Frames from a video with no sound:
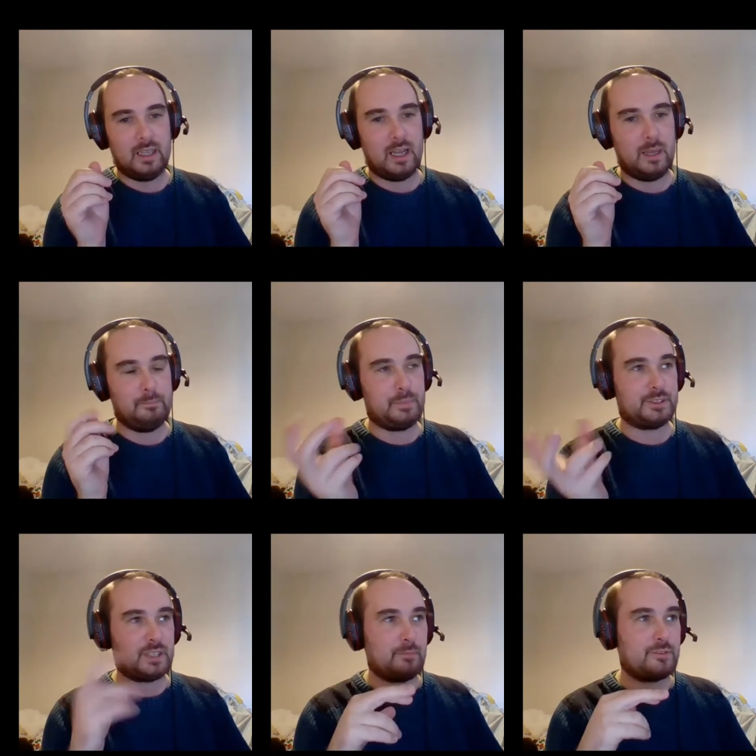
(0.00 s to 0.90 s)

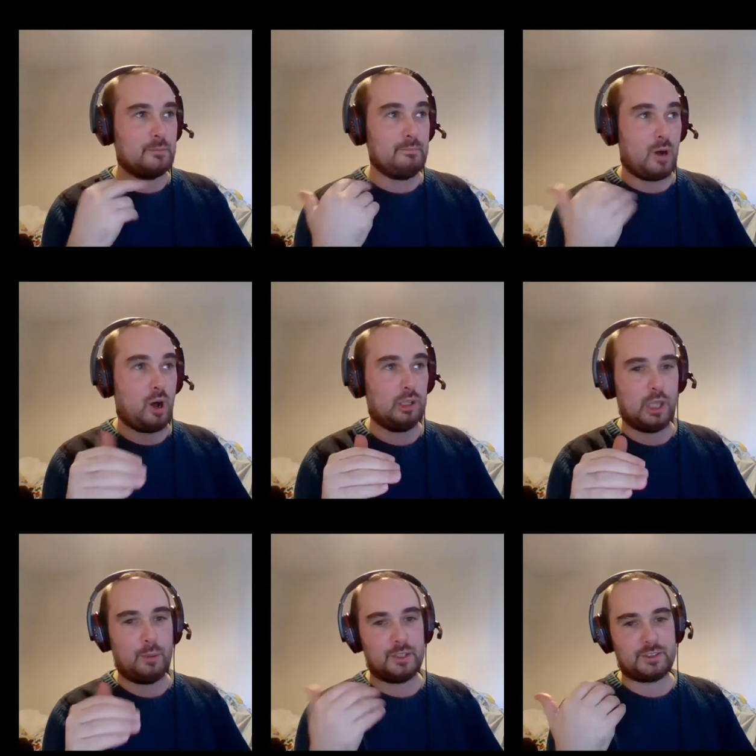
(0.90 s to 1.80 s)
But some of them are
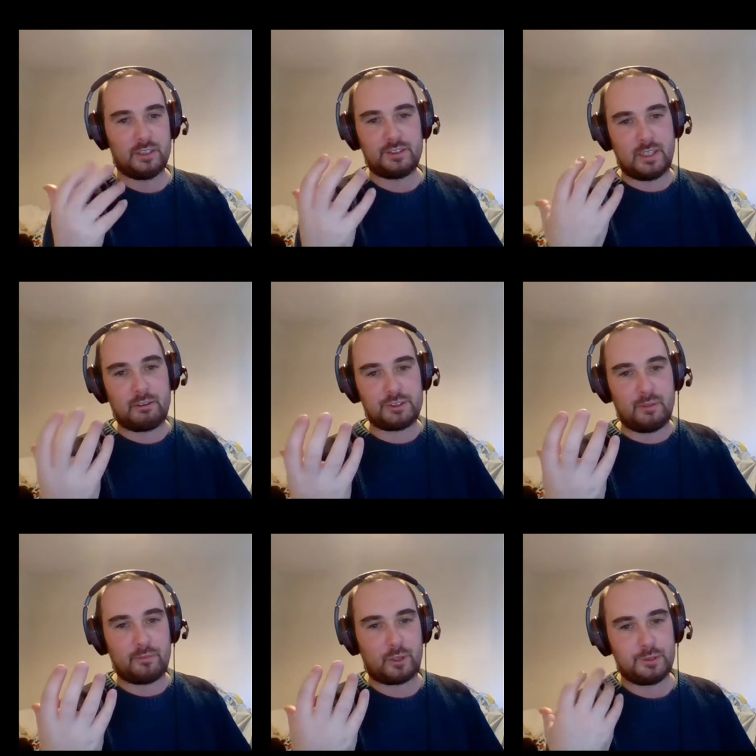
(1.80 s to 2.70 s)
lower. Like there are
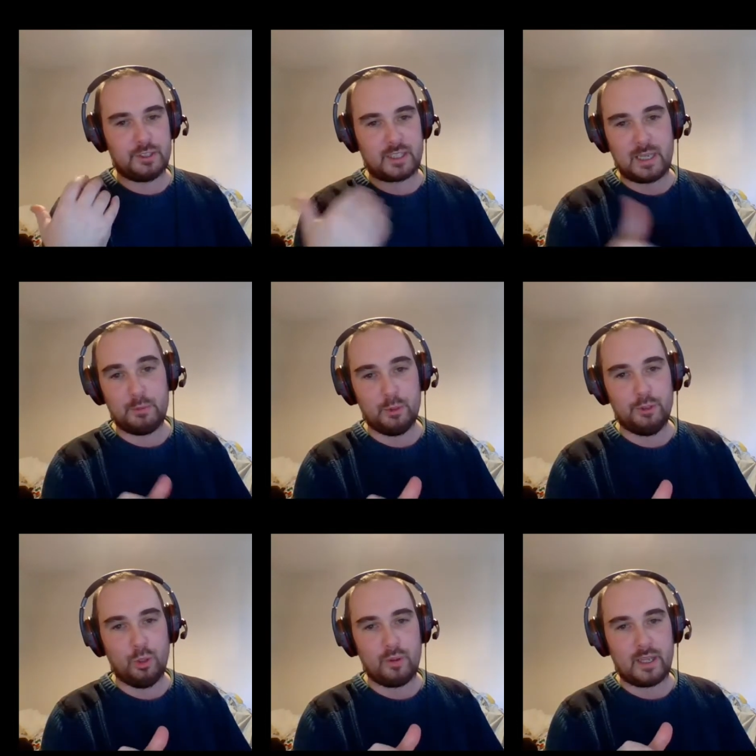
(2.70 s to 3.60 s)
some throwers in the game who are
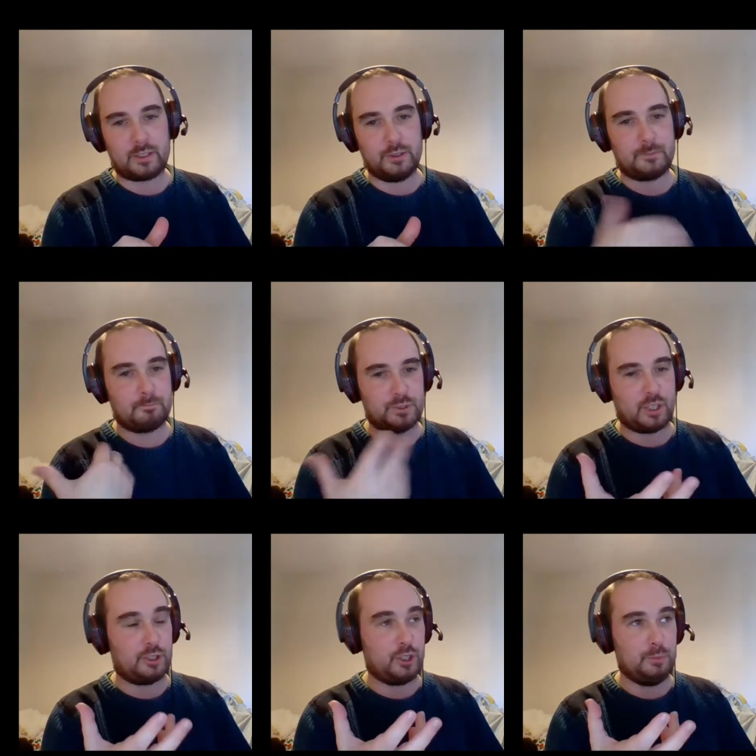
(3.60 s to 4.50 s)
not that good.
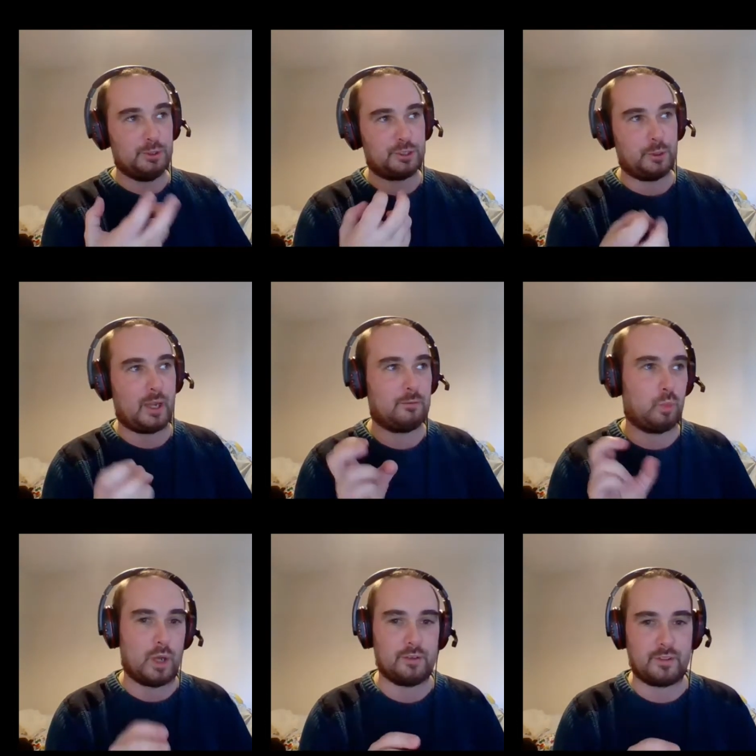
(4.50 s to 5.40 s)
So the humans do have
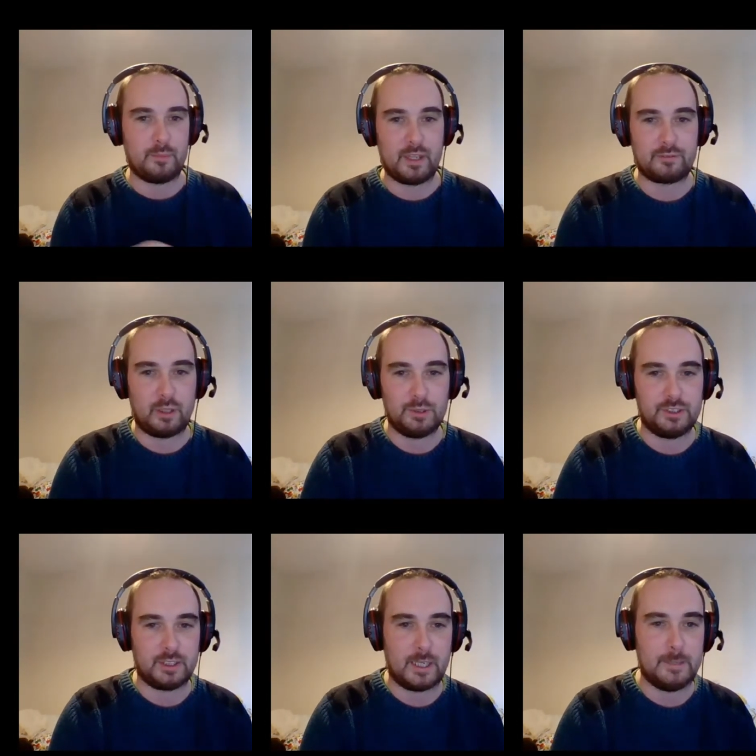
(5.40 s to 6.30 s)
one of the better throwers
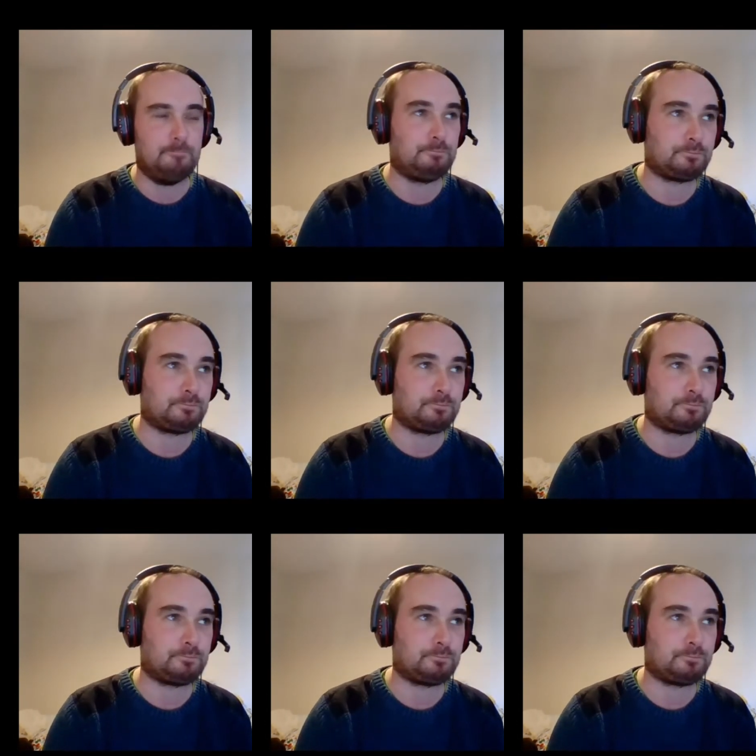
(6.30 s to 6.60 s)
in the game.